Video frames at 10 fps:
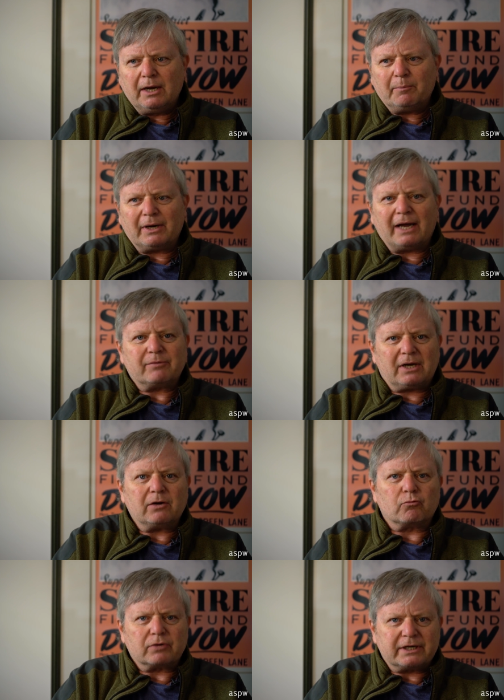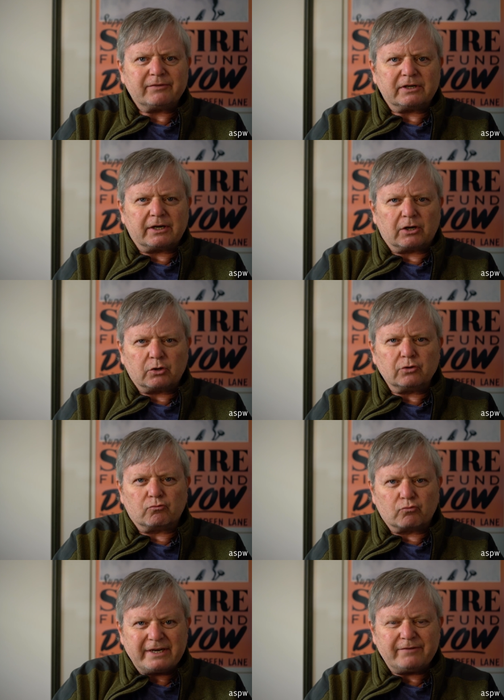but I've kind of given it a good
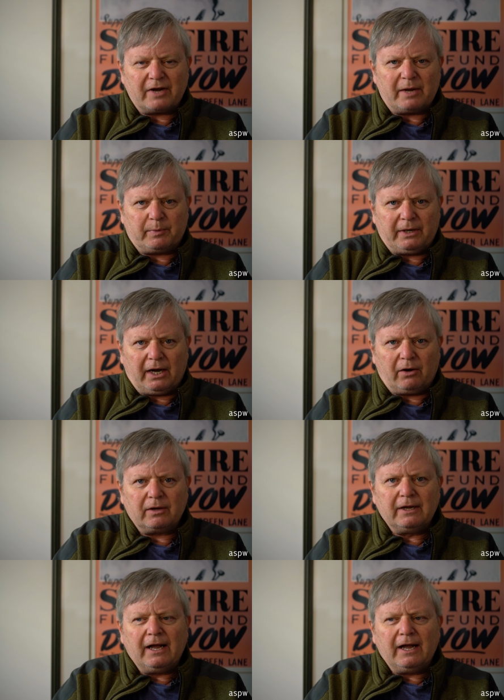revamp now.